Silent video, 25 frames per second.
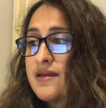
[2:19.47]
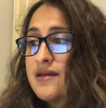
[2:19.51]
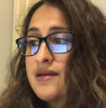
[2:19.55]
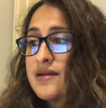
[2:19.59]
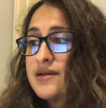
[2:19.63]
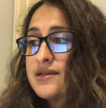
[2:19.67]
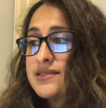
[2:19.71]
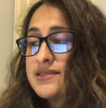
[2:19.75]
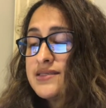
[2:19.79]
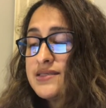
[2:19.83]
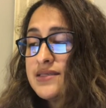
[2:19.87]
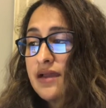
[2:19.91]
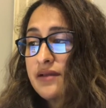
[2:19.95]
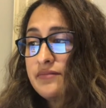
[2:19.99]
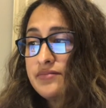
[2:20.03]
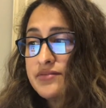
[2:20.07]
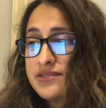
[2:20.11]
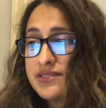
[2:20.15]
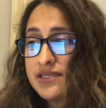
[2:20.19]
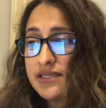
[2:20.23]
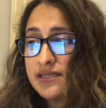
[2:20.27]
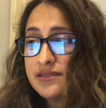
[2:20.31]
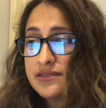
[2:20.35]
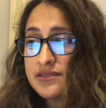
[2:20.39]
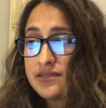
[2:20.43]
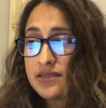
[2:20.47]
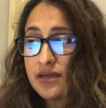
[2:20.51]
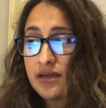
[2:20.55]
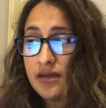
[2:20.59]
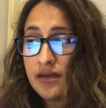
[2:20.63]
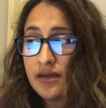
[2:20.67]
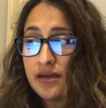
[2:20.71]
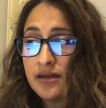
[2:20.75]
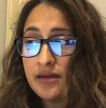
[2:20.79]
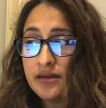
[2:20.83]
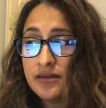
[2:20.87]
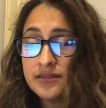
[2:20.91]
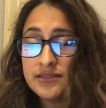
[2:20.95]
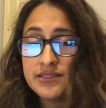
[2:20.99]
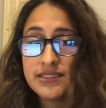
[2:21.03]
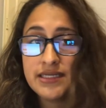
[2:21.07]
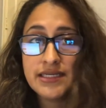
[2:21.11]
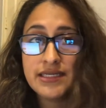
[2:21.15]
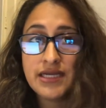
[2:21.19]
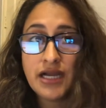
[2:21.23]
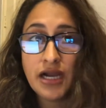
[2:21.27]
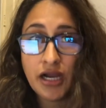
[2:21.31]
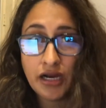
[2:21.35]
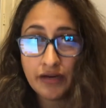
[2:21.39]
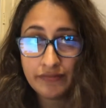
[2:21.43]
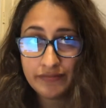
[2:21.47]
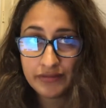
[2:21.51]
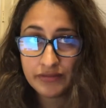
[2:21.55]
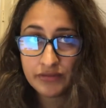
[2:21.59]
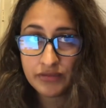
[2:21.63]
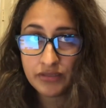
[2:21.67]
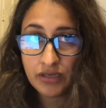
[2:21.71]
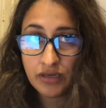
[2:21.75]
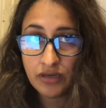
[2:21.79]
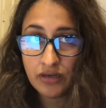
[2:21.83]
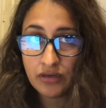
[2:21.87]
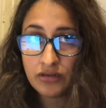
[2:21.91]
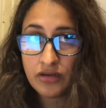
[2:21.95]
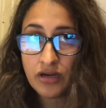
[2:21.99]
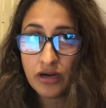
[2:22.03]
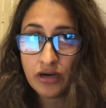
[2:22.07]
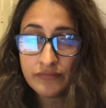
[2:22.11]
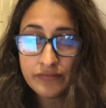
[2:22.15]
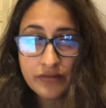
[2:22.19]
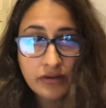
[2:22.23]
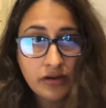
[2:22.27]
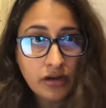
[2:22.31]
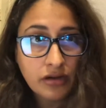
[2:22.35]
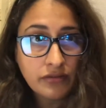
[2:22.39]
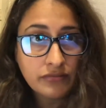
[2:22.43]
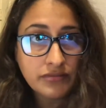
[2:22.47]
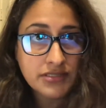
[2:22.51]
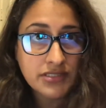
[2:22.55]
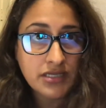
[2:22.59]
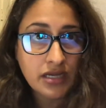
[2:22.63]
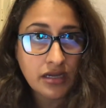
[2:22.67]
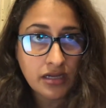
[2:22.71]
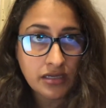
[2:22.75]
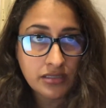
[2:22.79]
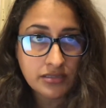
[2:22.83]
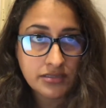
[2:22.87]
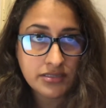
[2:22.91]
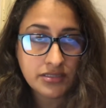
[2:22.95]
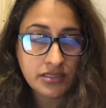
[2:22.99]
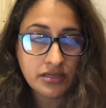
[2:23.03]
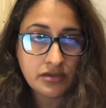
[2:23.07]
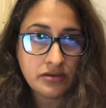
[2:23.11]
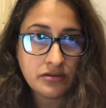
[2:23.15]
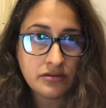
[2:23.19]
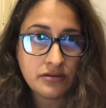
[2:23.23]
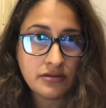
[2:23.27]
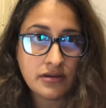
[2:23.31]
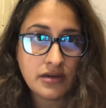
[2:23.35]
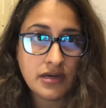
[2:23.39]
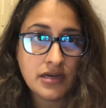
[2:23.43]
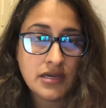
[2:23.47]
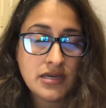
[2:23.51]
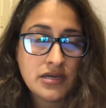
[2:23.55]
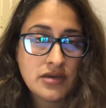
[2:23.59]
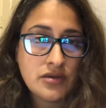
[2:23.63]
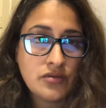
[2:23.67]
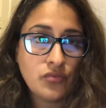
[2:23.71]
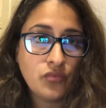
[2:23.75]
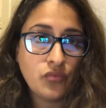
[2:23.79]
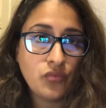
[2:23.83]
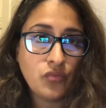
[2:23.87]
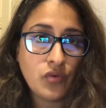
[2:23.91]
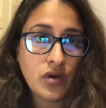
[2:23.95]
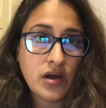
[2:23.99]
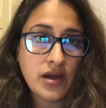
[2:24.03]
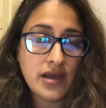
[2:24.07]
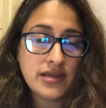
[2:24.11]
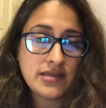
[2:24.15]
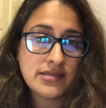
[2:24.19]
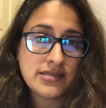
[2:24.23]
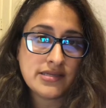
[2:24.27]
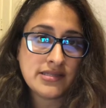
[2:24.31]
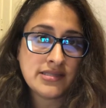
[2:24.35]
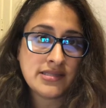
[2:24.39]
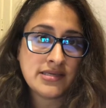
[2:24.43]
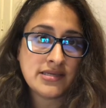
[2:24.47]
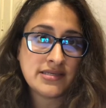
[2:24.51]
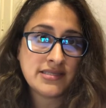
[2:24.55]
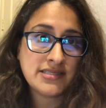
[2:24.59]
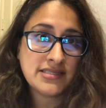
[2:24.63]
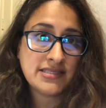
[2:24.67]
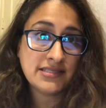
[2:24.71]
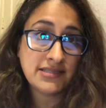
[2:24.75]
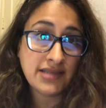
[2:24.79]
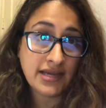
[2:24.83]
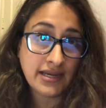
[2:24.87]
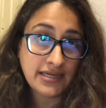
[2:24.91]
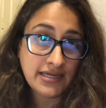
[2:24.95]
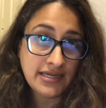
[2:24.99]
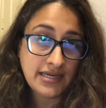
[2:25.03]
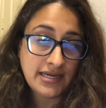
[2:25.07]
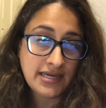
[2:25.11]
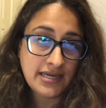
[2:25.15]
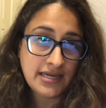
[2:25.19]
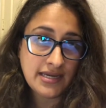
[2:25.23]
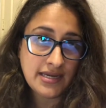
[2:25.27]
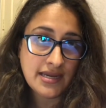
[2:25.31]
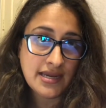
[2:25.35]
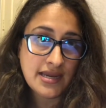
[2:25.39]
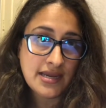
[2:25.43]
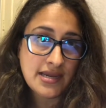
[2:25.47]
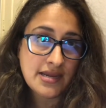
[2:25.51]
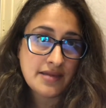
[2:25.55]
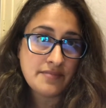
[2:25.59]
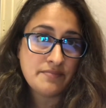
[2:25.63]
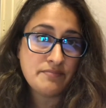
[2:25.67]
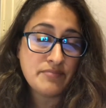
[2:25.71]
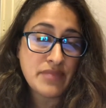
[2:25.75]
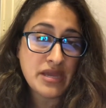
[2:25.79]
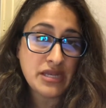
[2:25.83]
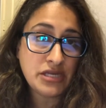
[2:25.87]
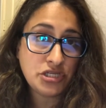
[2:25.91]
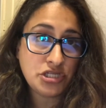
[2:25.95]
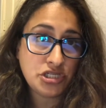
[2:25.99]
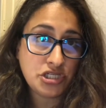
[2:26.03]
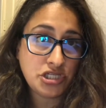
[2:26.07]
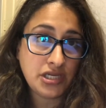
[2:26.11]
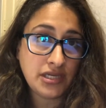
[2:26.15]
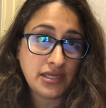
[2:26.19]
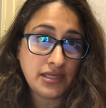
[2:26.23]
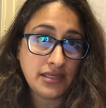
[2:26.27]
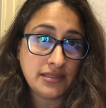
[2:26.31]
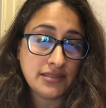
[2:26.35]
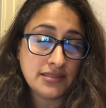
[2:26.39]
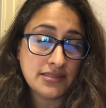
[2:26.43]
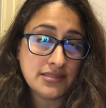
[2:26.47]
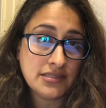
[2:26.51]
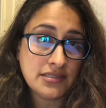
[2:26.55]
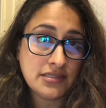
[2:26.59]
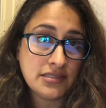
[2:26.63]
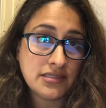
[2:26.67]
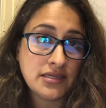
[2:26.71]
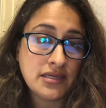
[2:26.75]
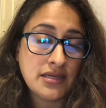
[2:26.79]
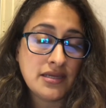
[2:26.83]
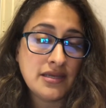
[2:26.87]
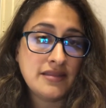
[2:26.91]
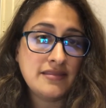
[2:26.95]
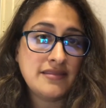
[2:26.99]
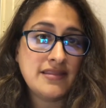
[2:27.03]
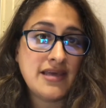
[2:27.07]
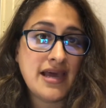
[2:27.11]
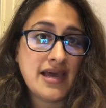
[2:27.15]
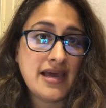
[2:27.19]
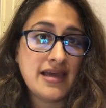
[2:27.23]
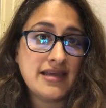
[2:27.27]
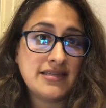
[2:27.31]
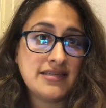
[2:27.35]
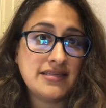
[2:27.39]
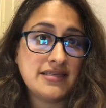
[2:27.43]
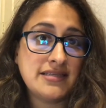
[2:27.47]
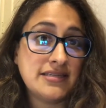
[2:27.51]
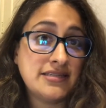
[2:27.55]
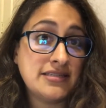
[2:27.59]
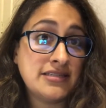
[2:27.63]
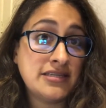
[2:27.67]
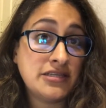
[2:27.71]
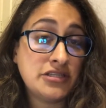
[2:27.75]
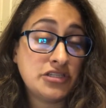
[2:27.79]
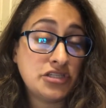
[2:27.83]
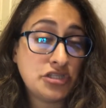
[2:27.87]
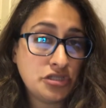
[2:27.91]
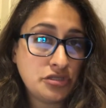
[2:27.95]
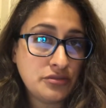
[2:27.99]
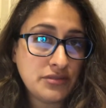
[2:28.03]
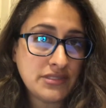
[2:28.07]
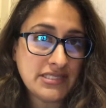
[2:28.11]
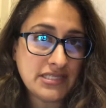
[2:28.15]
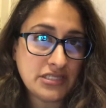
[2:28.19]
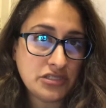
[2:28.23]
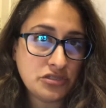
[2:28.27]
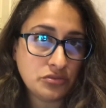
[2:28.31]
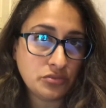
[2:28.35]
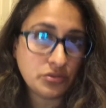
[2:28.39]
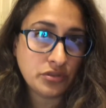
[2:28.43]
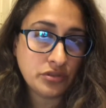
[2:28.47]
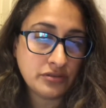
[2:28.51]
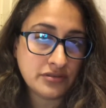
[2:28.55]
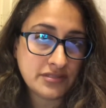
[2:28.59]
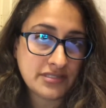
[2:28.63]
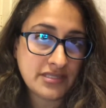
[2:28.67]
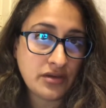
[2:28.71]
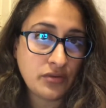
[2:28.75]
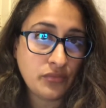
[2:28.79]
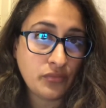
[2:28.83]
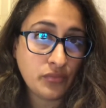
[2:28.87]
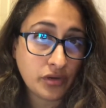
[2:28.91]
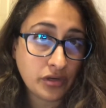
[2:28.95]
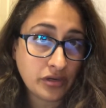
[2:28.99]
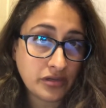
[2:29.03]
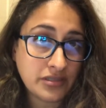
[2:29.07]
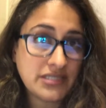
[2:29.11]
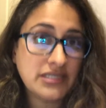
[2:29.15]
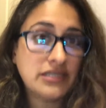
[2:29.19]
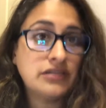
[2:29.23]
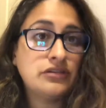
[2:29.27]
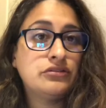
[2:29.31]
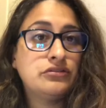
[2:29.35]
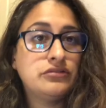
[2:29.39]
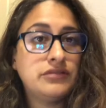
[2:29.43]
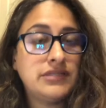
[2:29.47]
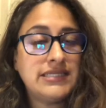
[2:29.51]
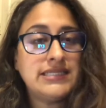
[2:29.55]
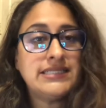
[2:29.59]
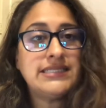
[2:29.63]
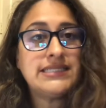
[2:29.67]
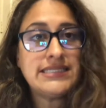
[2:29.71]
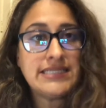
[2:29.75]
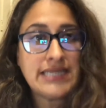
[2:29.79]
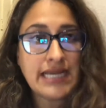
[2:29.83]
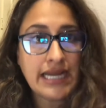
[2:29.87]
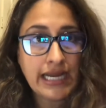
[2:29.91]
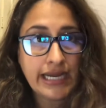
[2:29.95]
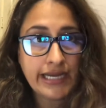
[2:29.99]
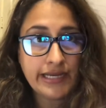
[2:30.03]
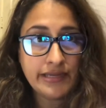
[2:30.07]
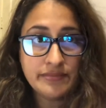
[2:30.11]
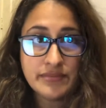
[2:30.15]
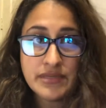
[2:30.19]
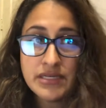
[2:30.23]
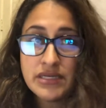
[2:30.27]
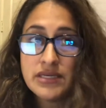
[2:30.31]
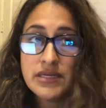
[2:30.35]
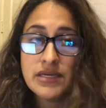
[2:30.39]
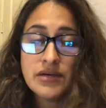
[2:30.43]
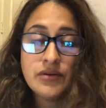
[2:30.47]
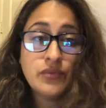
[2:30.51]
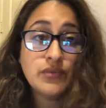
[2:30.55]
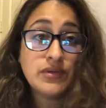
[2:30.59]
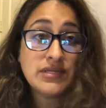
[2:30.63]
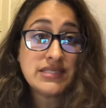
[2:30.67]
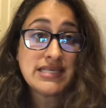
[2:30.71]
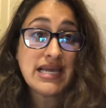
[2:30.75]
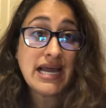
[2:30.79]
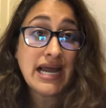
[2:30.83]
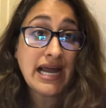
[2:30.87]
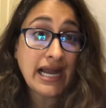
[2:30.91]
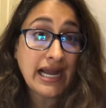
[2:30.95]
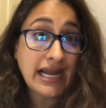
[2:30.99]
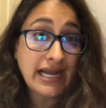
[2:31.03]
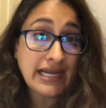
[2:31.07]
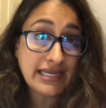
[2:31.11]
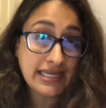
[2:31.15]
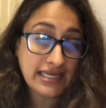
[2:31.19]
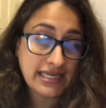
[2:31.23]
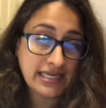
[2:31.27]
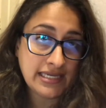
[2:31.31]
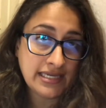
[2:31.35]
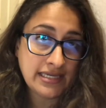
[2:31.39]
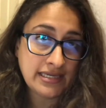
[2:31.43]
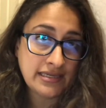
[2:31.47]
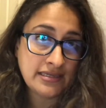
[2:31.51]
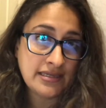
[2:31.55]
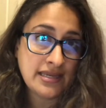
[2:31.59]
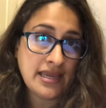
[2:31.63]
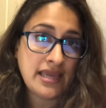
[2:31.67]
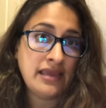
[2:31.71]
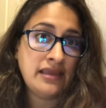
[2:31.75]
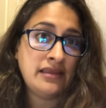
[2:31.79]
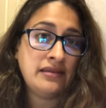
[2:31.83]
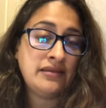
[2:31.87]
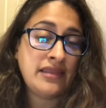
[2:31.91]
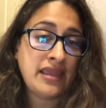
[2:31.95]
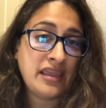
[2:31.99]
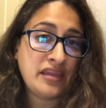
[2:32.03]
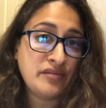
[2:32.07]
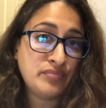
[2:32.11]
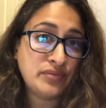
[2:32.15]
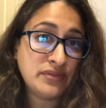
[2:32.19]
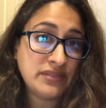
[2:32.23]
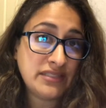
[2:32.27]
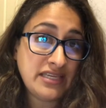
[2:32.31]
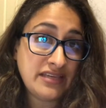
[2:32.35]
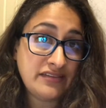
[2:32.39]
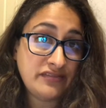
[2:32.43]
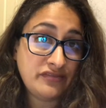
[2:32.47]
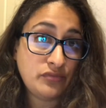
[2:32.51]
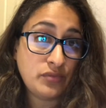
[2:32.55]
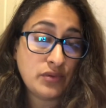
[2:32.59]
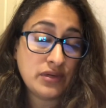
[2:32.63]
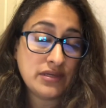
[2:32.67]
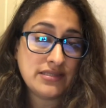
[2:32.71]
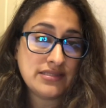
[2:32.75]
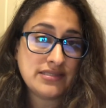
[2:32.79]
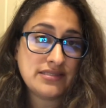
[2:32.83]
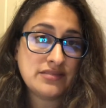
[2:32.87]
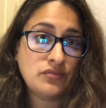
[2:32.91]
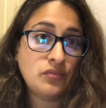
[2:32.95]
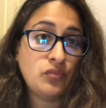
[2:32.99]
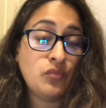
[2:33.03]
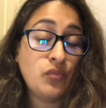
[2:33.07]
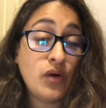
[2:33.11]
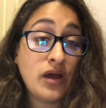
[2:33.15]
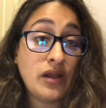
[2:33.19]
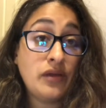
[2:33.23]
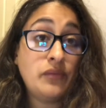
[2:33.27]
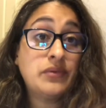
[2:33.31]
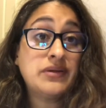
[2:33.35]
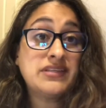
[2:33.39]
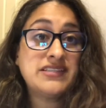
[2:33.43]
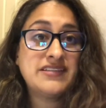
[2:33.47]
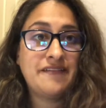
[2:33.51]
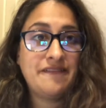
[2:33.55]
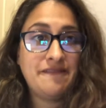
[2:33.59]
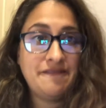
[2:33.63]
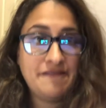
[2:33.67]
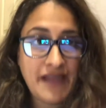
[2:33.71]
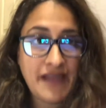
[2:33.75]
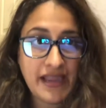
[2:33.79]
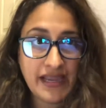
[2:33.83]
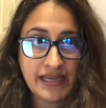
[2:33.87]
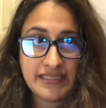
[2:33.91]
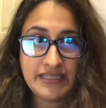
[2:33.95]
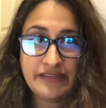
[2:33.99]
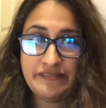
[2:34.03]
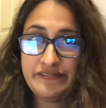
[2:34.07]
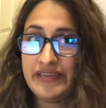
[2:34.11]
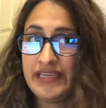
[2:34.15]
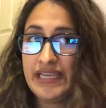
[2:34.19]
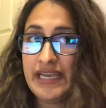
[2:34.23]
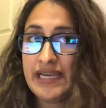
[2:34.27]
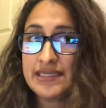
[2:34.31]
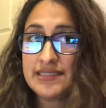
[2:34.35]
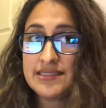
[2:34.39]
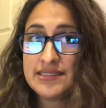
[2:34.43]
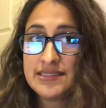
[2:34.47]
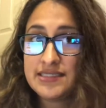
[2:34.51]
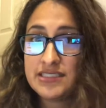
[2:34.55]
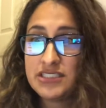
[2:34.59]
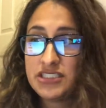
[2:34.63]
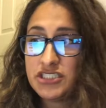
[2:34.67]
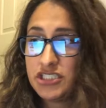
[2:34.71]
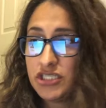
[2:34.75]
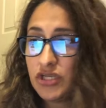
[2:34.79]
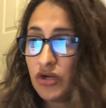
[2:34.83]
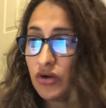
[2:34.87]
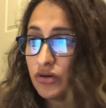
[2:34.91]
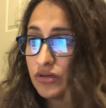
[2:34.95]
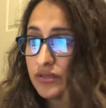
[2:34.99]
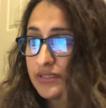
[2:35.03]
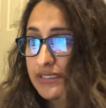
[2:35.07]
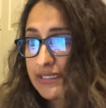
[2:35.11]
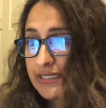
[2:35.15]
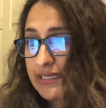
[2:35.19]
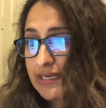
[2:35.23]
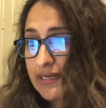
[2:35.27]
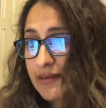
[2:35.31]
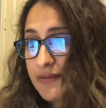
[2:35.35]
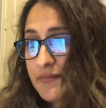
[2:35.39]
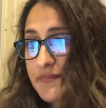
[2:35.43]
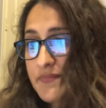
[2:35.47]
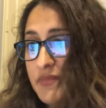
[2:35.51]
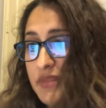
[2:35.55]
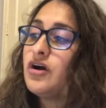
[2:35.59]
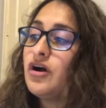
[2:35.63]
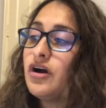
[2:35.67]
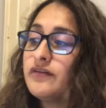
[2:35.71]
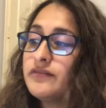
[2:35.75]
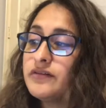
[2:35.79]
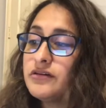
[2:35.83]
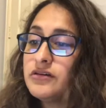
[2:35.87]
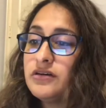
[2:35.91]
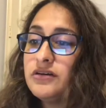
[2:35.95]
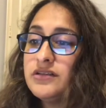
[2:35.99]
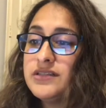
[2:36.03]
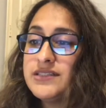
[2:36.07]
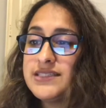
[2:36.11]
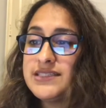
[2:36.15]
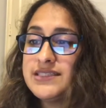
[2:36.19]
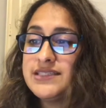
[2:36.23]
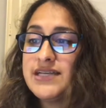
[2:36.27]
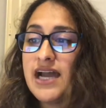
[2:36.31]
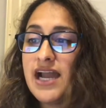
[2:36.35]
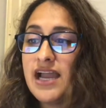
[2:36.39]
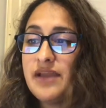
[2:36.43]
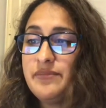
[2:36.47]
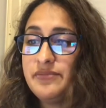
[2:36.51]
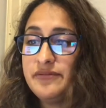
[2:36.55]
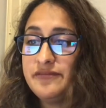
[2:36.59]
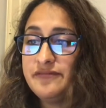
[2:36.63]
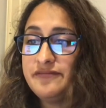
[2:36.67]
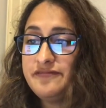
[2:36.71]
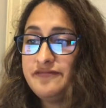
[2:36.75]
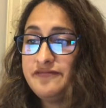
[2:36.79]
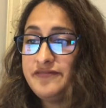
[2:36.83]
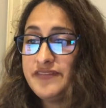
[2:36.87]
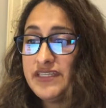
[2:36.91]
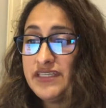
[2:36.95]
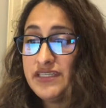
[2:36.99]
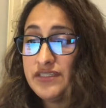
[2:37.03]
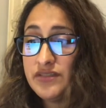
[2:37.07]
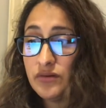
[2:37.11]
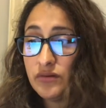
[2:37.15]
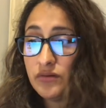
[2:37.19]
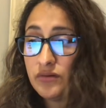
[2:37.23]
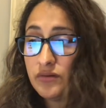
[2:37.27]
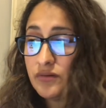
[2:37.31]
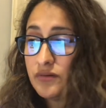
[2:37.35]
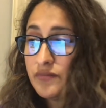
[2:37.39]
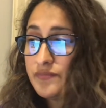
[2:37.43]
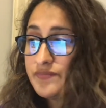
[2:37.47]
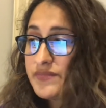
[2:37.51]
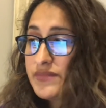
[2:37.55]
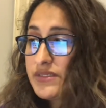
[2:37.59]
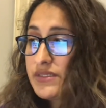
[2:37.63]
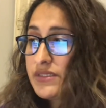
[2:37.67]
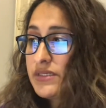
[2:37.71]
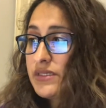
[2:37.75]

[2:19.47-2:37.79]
substance called carvacrol. Carvacrol was also what the study mentioned that the 2 essential oils that worked, including the thyme, was high in, and they believe was what was effective against Giardia. Carvacrol is a type of phenol.